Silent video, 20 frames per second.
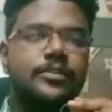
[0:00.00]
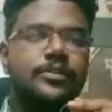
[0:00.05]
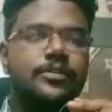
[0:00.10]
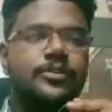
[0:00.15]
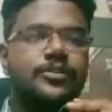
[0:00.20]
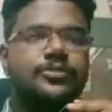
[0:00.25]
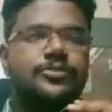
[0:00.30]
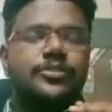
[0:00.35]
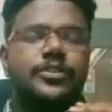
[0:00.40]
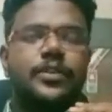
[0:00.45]

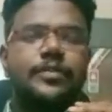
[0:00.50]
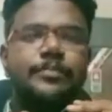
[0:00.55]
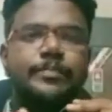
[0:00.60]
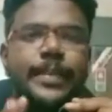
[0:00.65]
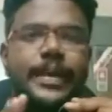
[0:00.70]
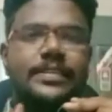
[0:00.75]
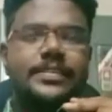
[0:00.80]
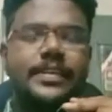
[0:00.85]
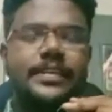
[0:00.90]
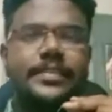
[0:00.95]
So the
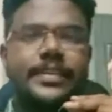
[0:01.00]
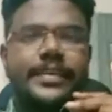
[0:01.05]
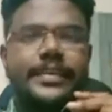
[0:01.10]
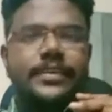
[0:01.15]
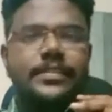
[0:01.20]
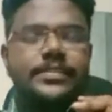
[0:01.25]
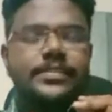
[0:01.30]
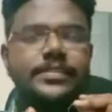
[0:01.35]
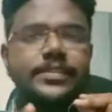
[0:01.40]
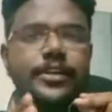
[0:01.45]
basic
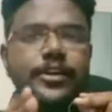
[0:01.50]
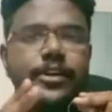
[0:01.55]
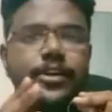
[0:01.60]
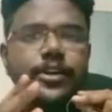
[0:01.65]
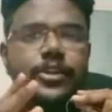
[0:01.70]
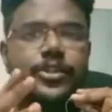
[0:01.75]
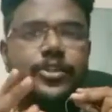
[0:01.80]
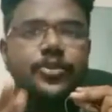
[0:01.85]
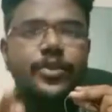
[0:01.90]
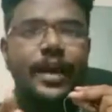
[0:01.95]
thing is
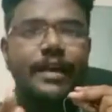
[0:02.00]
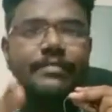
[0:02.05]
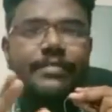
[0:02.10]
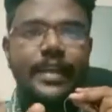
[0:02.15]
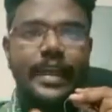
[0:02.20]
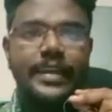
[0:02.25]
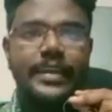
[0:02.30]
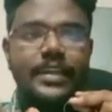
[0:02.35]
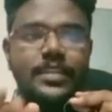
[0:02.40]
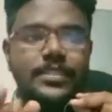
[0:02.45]
you have
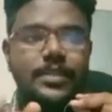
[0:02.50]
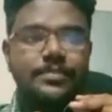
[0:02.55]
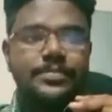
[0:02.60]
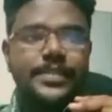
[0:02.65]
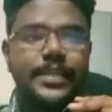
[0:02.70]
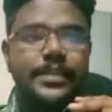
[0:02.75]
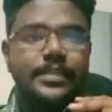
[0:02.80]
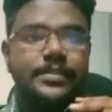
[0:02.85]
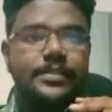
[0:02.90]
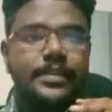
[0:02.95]
19
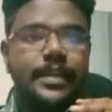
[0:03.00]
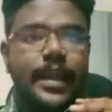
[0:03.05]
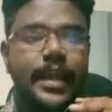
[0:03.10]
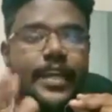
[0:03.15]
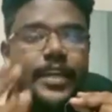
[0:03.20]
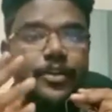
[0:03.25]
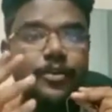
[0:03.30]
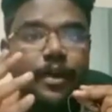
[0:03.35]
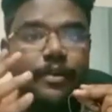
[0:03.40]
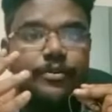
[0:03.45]
subjects
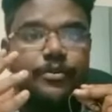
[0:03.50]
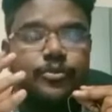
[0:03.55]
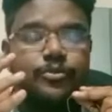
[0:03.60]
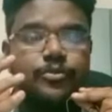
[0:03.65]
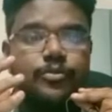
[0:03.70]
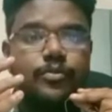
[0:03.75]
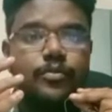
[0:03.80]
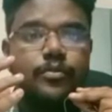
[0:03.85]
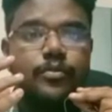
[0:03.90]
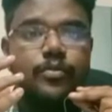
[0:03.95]
and you have
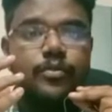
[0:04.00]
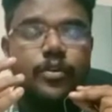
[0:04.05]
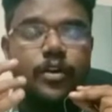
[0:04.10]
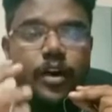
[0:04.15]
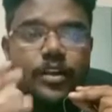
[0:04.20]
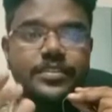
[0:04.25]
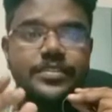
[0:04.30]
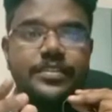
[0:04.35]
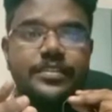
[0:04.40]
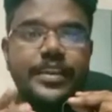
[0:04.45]
to
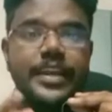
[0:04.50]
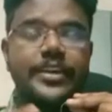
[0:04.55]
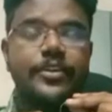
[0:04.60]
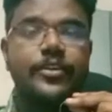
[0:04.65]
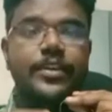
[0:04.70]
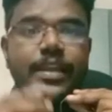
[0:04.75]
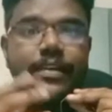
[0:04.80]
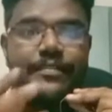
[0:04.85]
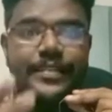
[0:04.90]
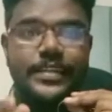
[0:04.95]
concentrate
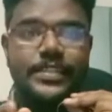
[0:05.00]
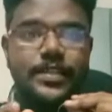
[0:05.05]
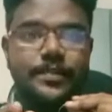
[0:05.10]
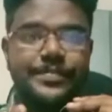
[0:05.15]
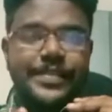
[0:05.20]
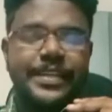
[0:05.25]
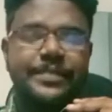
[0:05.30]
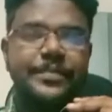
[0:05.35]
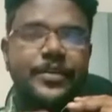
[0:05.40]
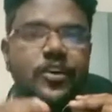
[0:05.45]
on every
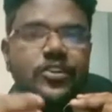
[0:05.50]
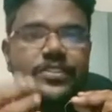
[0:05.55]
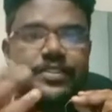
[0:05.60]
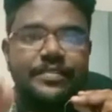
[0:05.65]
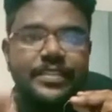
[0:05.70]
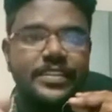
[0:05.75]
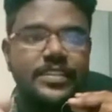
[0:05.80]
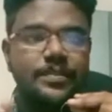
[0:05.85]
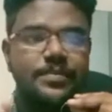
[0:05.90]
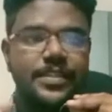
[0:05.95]
subject because
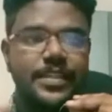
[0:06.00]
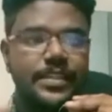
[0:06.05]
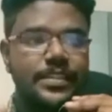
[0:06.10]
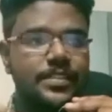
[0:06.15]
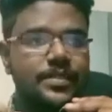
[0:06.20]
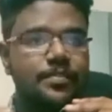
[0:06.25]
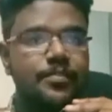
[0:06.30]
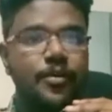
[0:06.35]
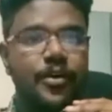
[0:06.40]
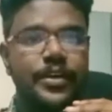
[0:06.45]
every subject
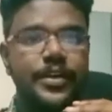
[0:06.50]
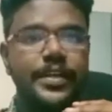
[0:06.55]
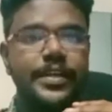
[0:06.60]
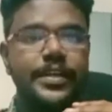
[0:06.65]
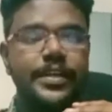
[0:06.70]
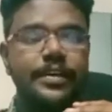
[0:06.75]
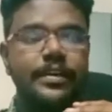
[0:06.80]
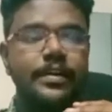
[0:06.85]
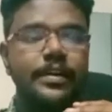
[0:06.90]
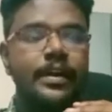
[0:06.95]
is
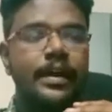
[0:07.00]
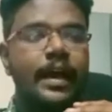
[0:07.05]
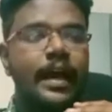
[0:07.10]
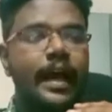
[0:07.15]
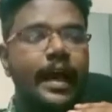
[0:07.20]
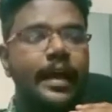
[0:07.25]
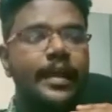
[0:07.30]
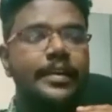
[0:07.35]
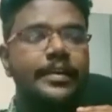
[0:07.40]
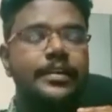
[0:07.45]
important,
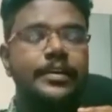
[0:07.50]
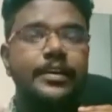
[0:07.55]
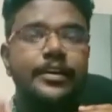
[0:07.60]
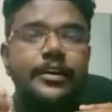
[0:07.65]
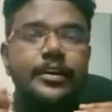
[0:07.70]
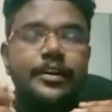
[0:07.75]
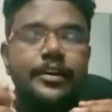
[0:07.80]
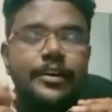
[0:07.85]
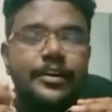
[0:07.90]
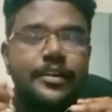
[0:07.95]
and
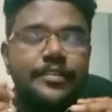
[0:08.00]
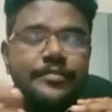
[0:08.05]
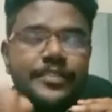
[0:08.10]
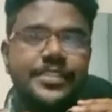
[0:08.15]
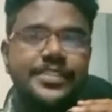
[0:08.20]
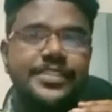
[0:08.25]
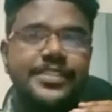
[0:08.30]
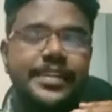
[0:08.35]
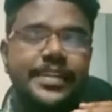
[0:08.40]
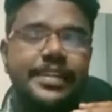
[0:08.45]

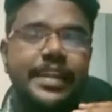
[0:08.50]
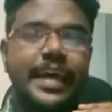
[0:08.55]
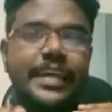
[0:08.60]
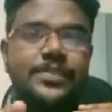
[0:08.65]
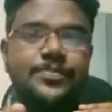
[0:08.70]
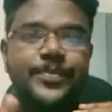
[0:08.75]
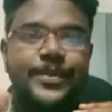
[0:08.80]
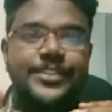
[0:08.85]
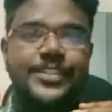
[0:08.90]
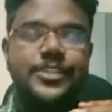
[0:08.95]
revision
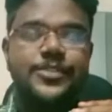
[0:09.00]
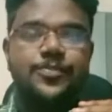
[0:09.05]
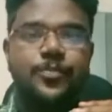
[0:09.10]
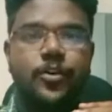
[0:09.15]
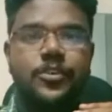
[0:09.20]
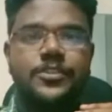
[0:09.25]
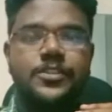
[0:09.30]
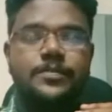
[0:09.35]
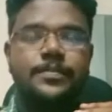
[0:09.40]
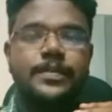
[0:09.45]
as much as
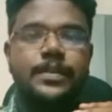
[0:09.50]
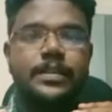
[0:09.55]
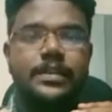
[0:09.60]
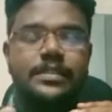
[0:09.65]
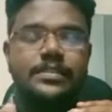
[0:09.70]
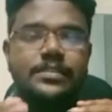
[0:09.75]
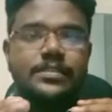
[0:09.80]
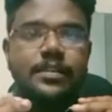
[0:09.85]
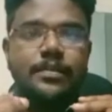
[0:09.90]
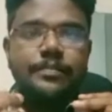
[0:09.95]
possible
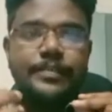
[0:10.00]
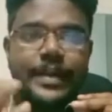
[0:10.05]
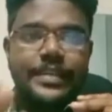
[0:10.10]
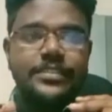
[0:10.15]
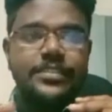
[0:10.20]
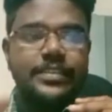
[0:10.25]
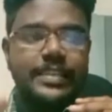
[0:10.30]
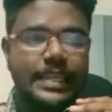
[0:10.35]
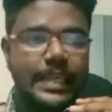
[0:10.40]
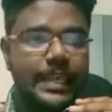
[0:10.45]
is the
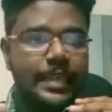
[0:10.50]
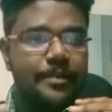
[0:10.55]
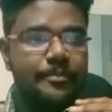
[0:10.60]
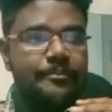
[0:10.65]
major key.